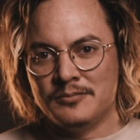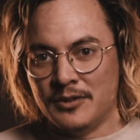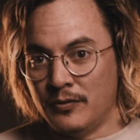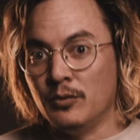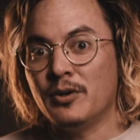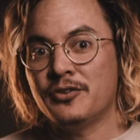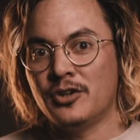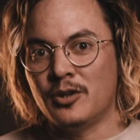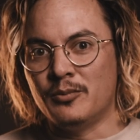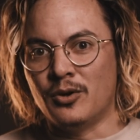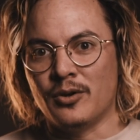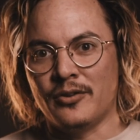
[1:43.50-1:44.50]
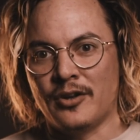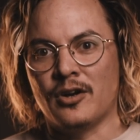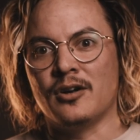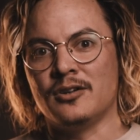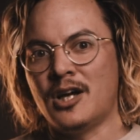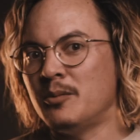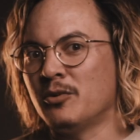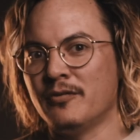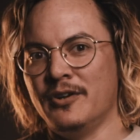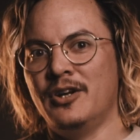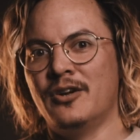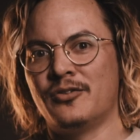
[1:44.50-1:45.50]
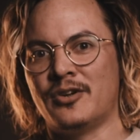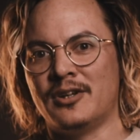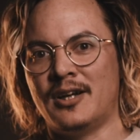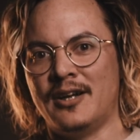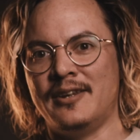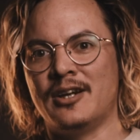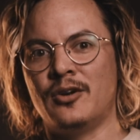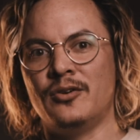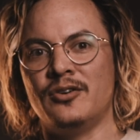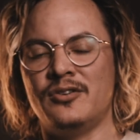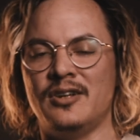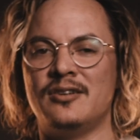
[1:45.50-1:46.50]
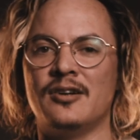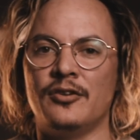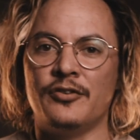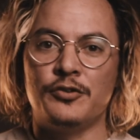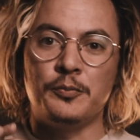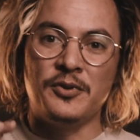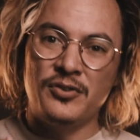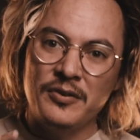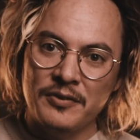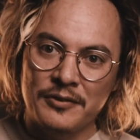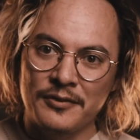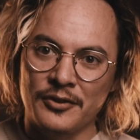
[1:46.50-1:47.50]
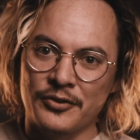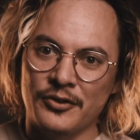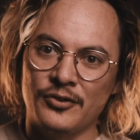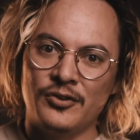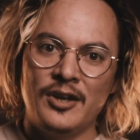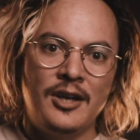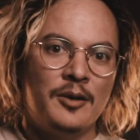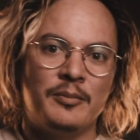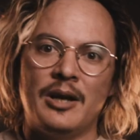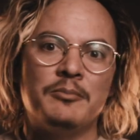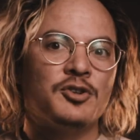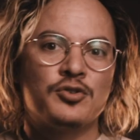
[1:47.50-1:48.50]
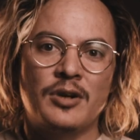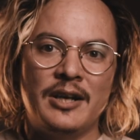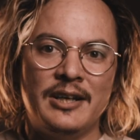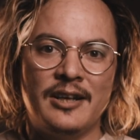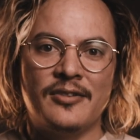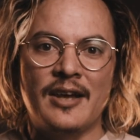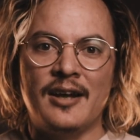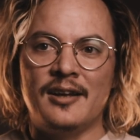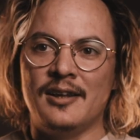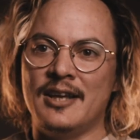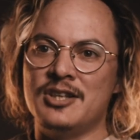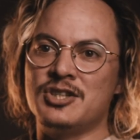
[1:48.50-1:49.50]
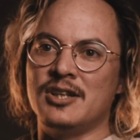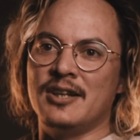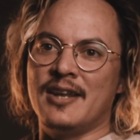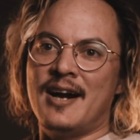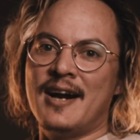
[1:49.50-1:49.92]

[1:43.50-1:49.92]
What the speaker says: If you want to know more, there are a lot more videos online that go into details of specific filters, but I'm just trying to get that halation in the